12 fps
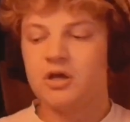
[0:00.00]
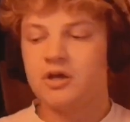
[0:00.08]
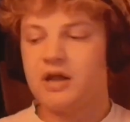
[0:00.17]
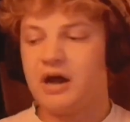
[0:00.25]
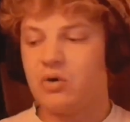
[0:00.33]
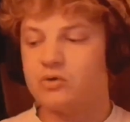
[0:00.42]

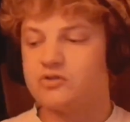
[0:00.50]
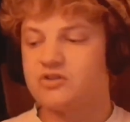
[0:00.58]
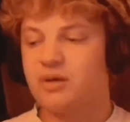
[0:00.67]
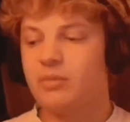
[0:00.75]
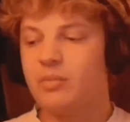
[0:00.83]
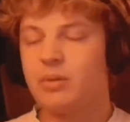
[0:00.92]
Now,
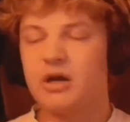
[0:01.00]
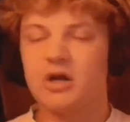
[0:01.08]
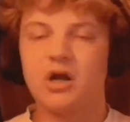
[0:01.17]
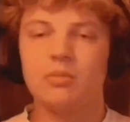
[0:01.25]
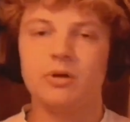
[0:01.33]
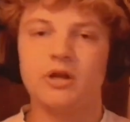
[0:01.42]
some embedded
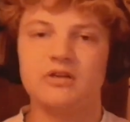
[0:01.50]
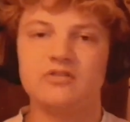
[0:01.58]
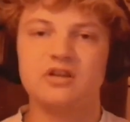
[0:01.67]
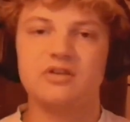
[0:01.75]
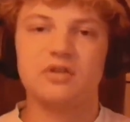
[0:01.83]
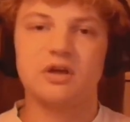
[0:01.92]
companies,
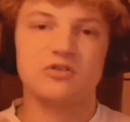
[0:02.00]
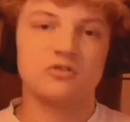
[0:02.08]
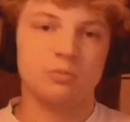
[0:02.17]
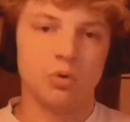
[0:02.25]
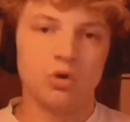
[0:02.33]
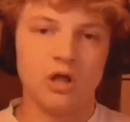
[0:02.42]
if they're
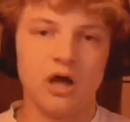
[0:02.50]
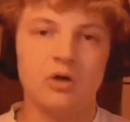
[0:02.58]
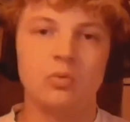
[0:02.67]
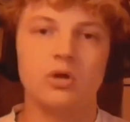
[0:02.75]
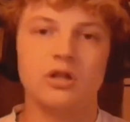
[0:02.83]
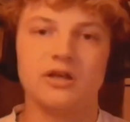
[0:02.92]
smaller,
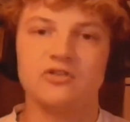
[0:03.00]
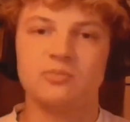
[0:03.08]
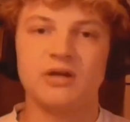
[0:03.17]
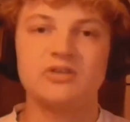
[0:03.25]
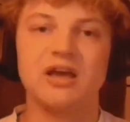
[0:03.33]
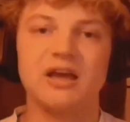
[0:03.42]
will
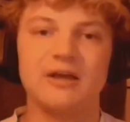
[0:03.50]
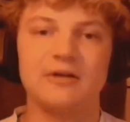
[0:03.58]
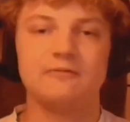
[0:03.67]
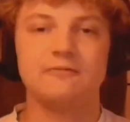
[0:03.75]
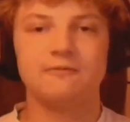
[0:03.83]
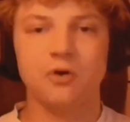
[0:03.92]
expect a
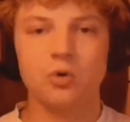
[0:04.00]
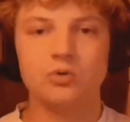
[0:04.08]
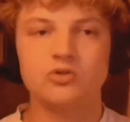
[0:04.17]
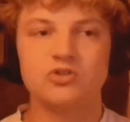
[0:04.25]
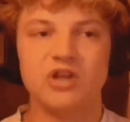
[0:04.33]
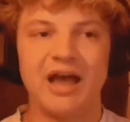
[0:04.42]
full
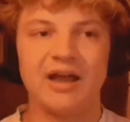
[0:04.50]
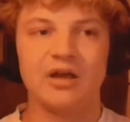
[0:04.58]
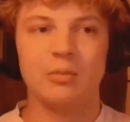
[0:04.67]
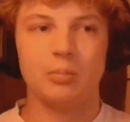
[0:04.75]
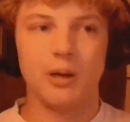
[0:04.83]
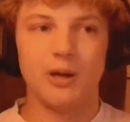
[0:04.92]
stack
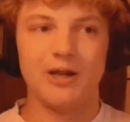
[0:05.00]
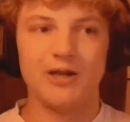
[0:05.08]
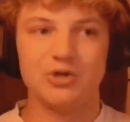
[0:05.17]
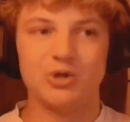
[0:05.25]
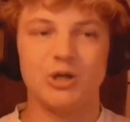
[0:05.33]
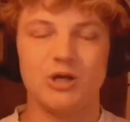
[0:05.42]
embedded
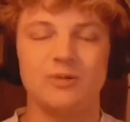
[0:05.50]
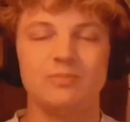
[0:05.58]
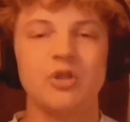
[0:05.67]
engineer.